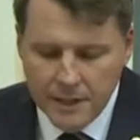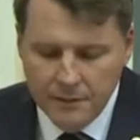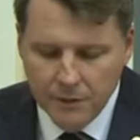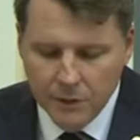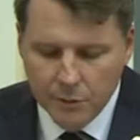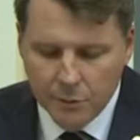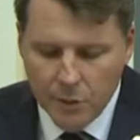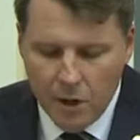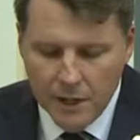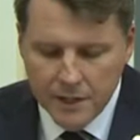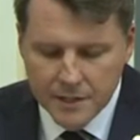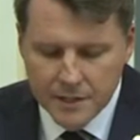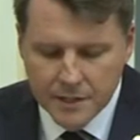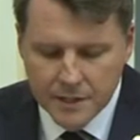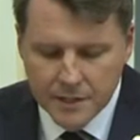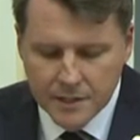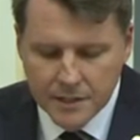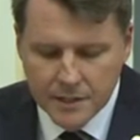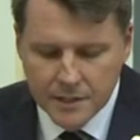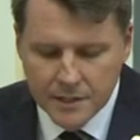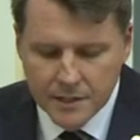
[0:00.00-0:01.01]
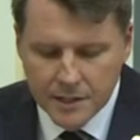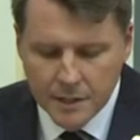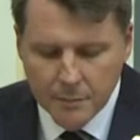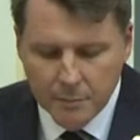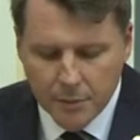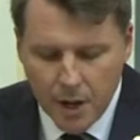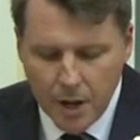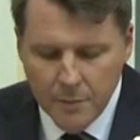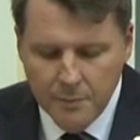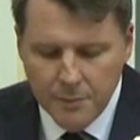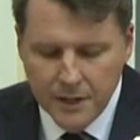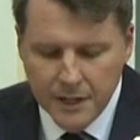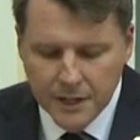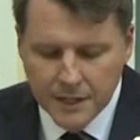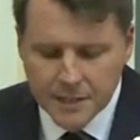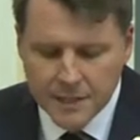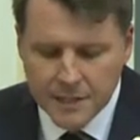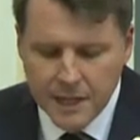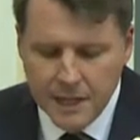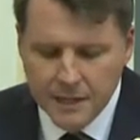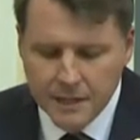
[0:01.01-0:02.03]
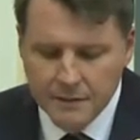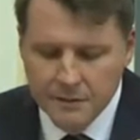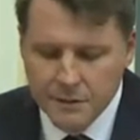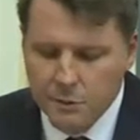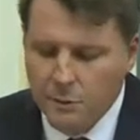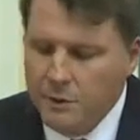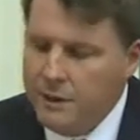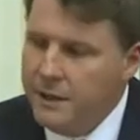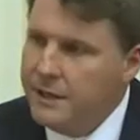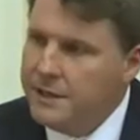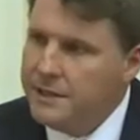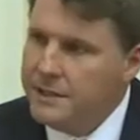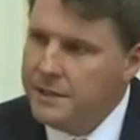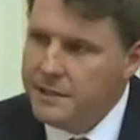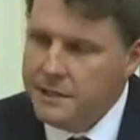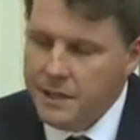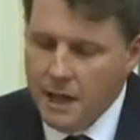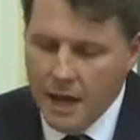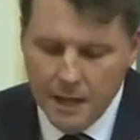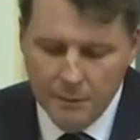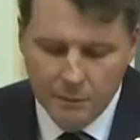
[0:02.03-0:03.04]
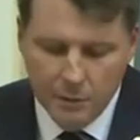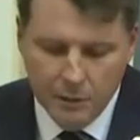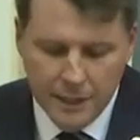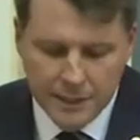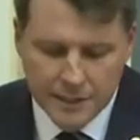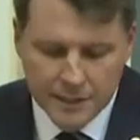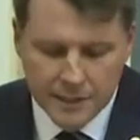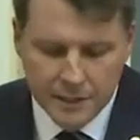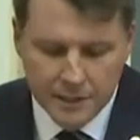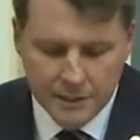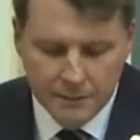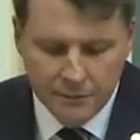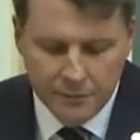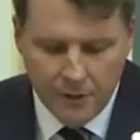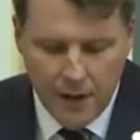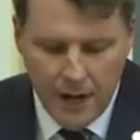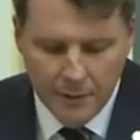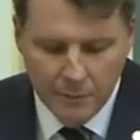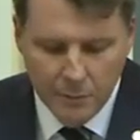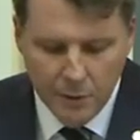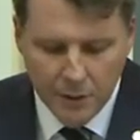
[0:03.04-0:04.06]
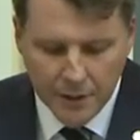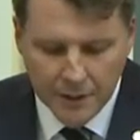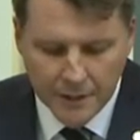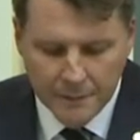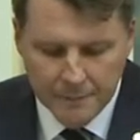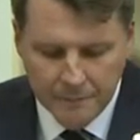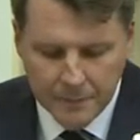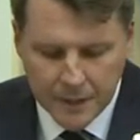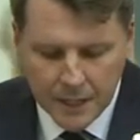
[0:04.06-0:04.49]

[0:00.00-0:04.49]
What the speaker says: given the right assistance and appropriate incentives within a sustainable legislative framework.